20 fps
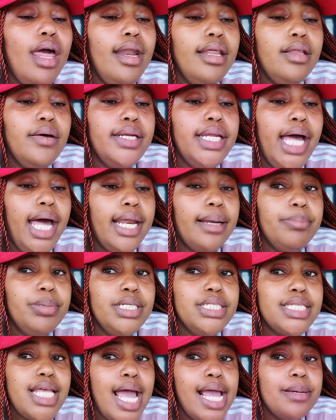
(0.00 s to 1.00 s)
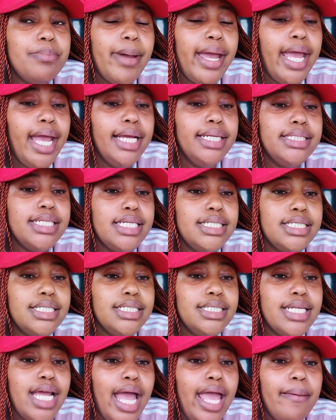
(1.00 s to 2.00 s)
Another one, please hide my
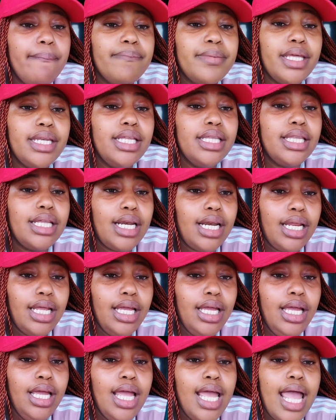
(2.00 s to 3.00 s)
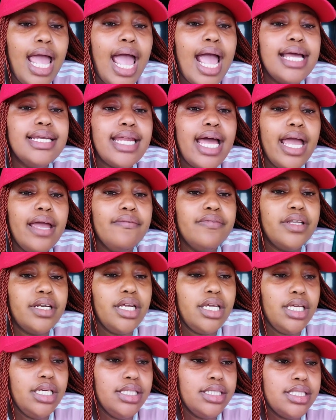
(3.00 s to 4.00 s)
identity. I am 33 and I have
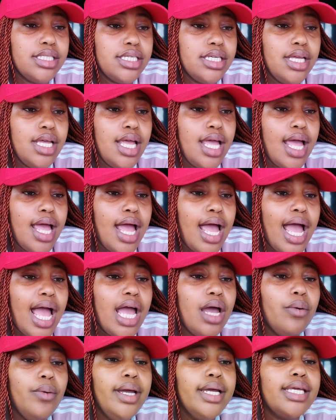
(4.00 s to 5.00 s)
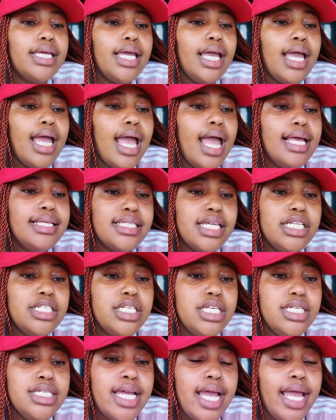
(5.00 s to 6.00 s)
3 kids. I work as a
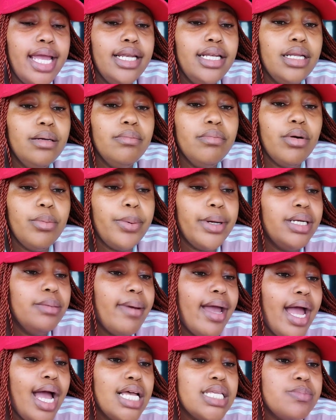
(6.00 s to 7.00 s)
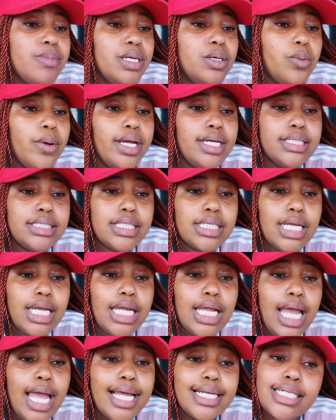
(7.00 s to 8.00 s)
teacher in Limpopo and my husband works
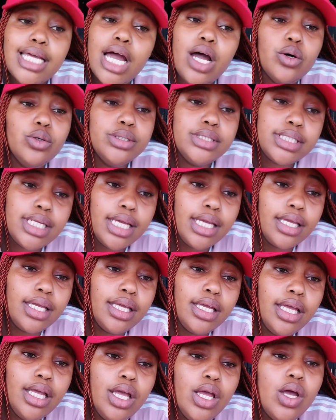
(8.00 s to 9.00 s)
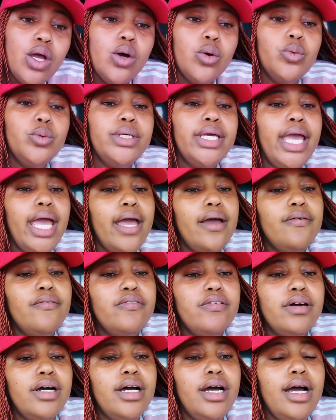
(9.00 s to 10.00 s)
at Gauteng. We
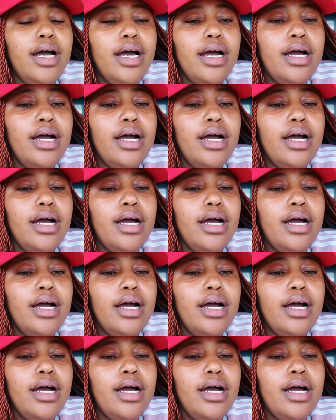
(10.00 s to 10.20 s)
have